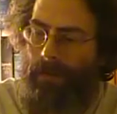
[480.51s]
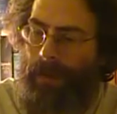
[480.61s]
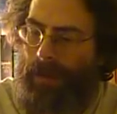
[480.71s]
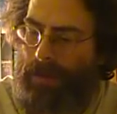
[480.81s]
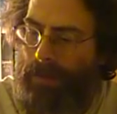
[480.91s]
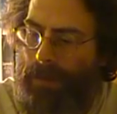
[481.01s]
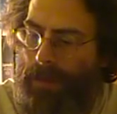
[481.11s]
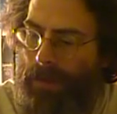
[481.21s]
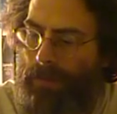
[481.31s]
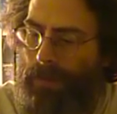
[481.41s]
because there was
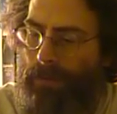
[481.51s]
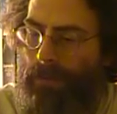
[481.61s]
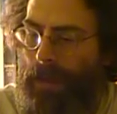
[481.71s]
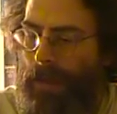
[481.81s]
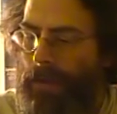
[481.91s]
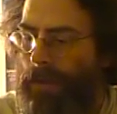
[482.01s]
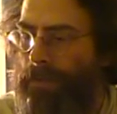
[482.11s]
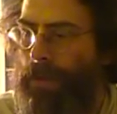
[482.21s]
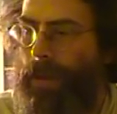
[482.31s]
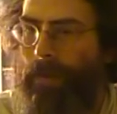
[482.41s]
no room to
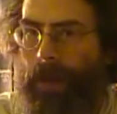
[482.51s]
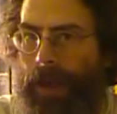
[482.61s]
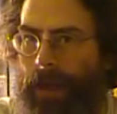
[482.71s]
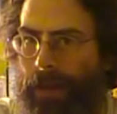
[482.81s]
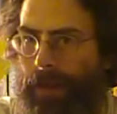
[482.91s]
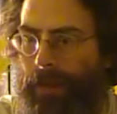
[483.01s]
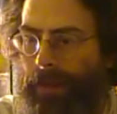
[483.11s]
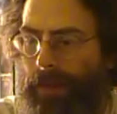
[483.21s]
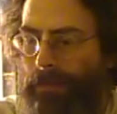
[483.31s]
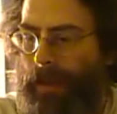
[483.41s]
put them, I guess, on the
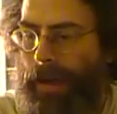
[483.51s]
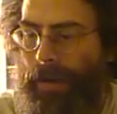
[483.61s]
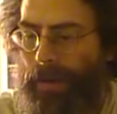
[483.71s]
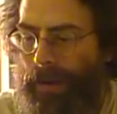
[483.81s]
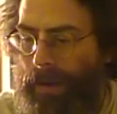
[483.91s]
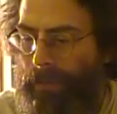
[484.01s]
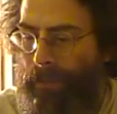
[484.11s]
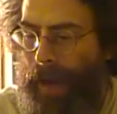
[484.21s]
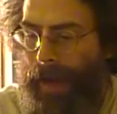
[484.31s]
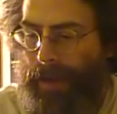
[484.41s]
little player
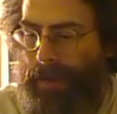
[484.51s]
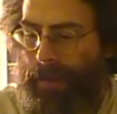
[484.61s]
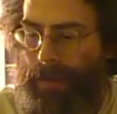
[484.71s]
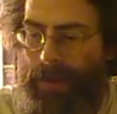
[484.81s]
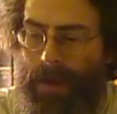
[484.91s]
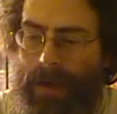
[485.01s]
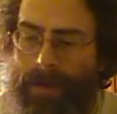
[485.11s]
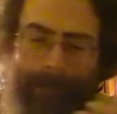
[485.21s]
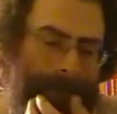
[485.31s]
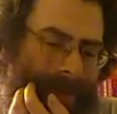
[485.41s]
boxes.
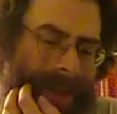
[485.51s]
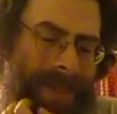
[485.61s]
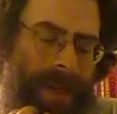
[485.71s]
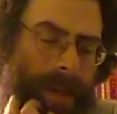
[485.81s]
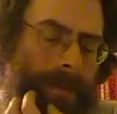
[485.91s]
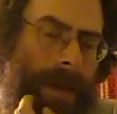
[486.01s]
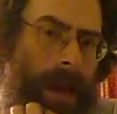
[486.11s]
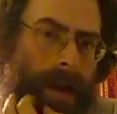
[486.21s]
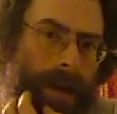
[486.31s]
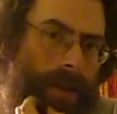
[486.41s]
This can be
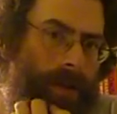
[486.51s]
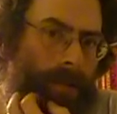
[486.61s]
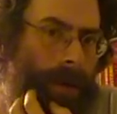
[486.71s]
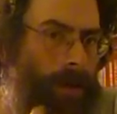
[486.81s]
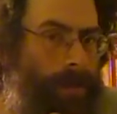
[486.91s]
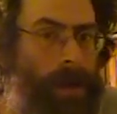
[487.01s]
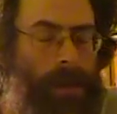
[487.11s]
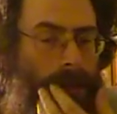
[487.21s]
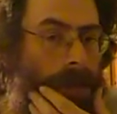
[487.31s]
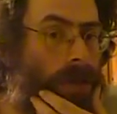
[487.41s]
kind of disturbing,
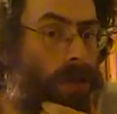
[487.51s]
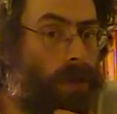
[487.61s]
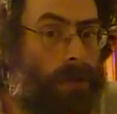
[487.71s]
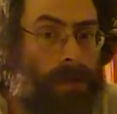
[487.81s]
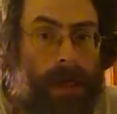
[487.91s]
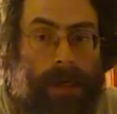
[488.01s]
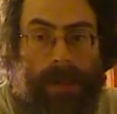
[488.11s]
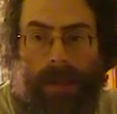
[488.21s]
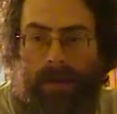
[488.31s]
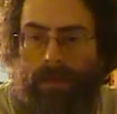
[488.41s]
especially to newer
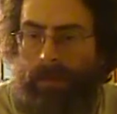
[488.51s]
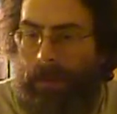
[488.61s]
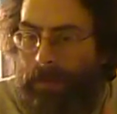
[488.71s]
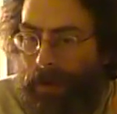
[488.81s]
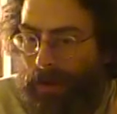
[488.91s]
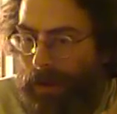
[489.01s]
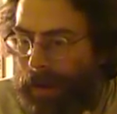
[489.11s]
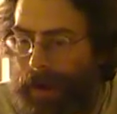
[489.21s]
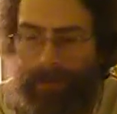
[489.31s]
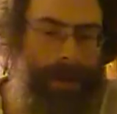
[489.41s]
players. They don't remember to look
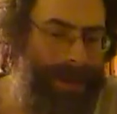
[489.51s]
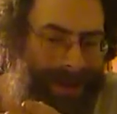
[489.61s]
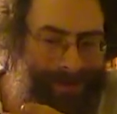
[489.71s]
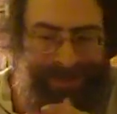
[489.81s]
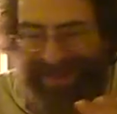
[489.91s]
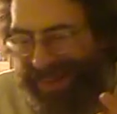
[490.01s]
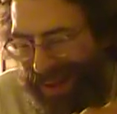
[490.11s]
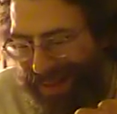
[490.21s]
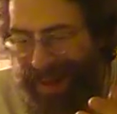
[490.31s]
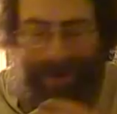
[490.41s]
at everything.
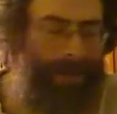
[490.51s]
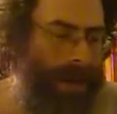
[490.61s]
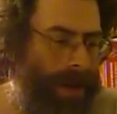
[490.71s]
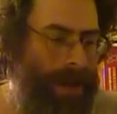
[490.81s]
That's kind of a,